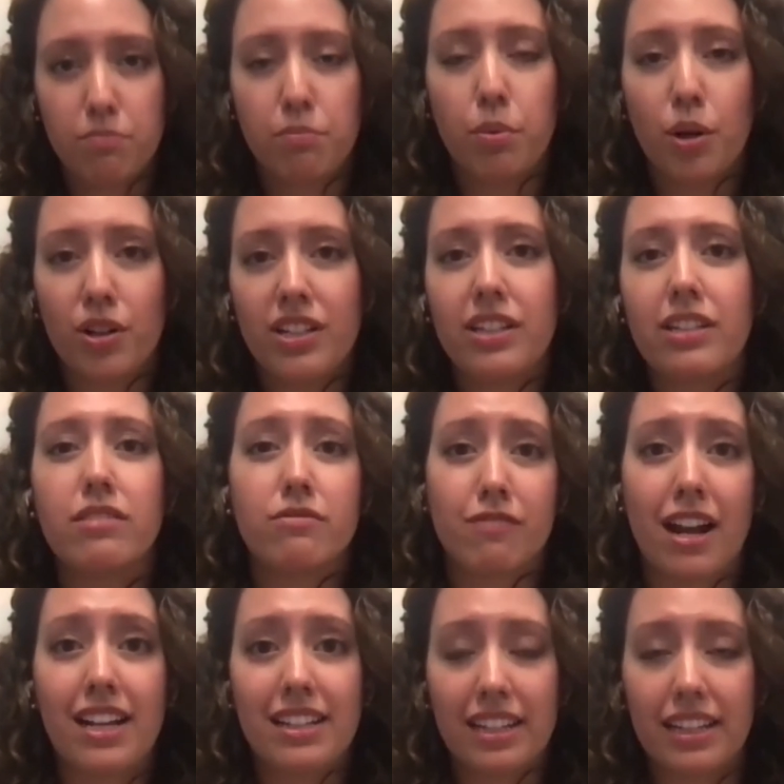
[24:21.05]
put in
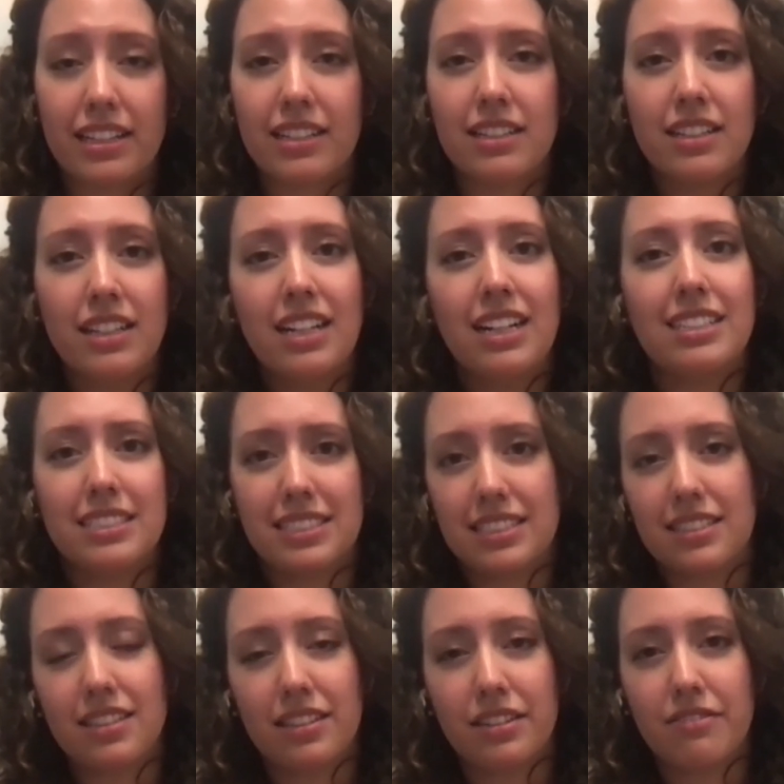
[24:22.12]
writing and
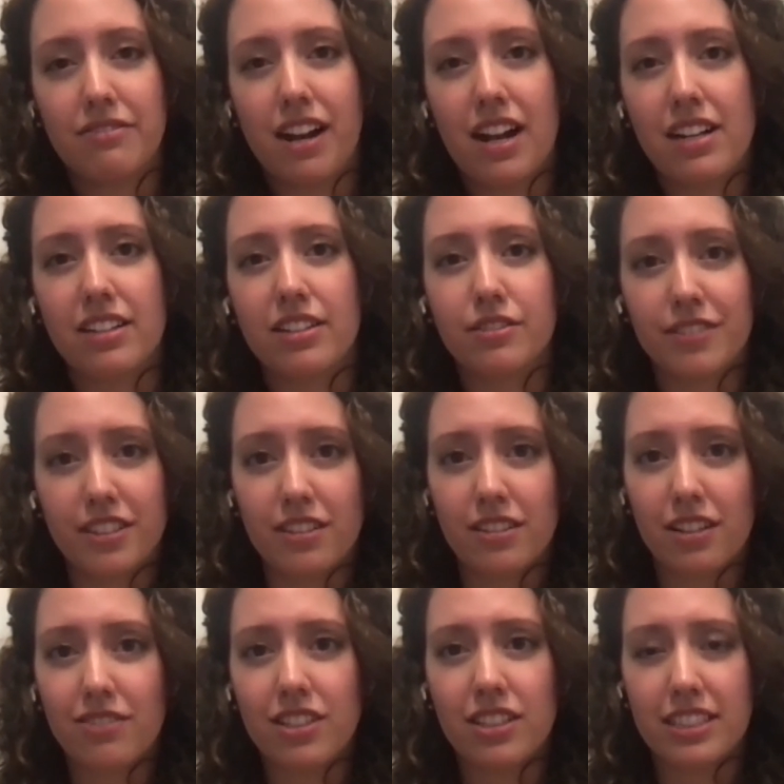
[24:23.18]
solidify career
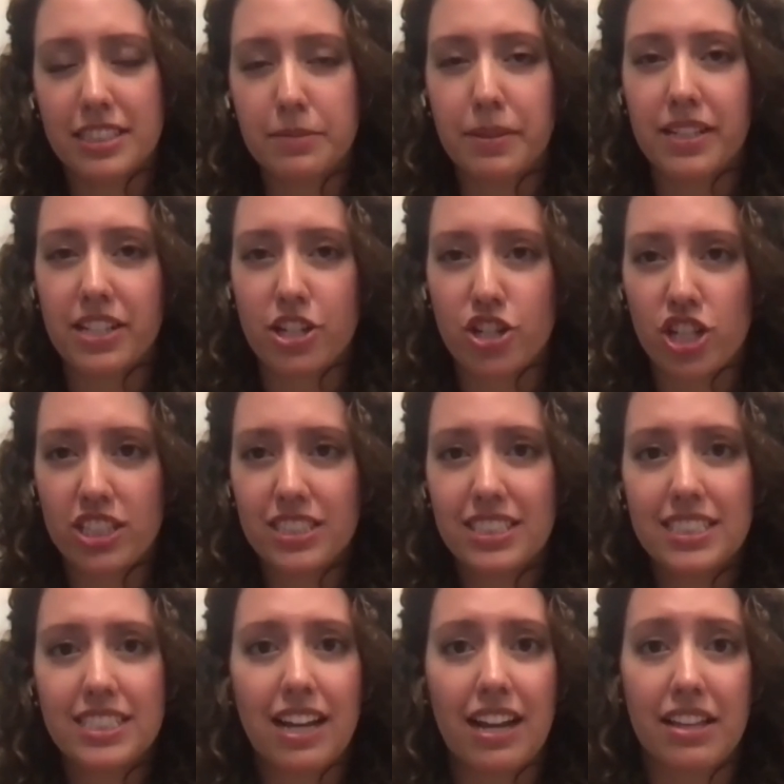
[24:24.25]
level
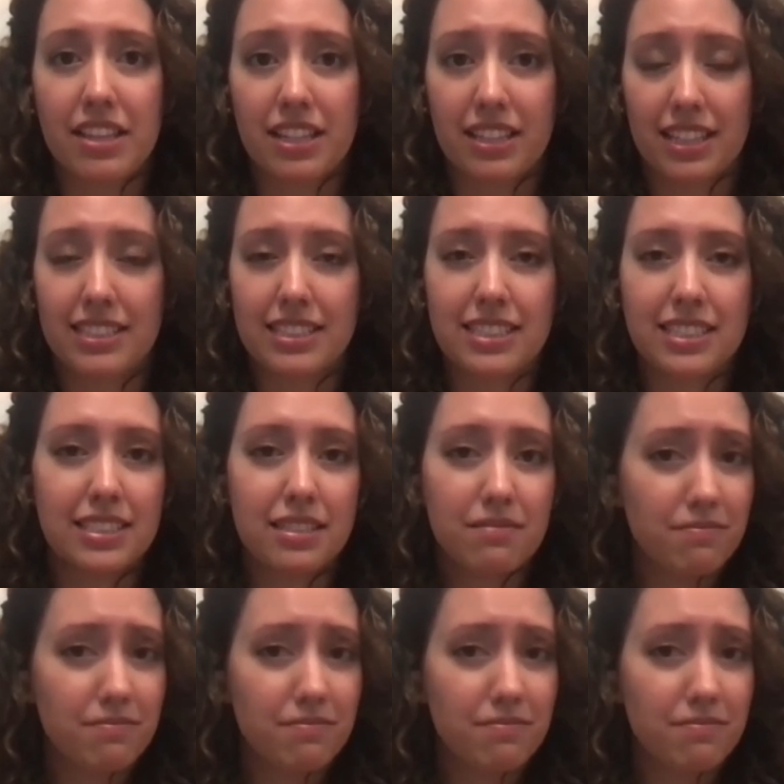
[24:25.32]
expectations, I think that's